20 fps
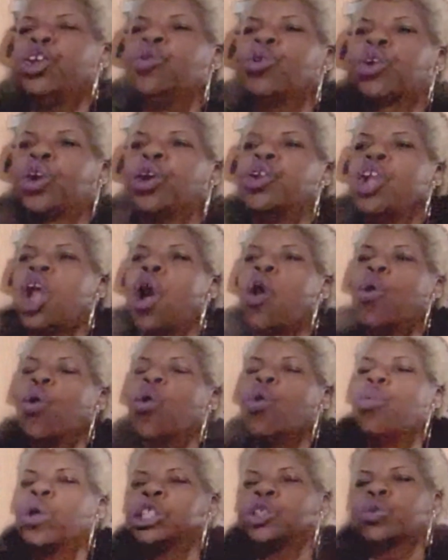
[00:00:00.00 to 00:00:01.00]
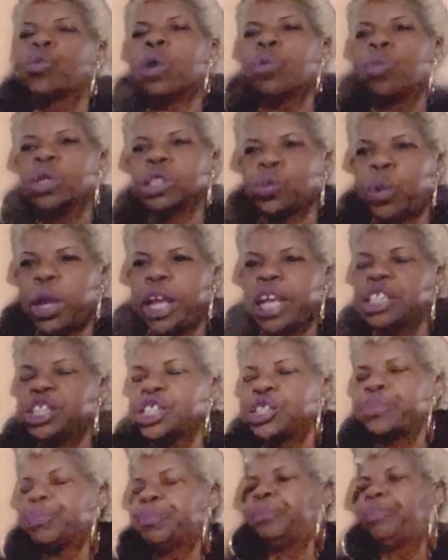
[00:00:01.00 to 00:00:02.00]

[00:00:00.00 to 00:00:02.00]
You could know which one was which.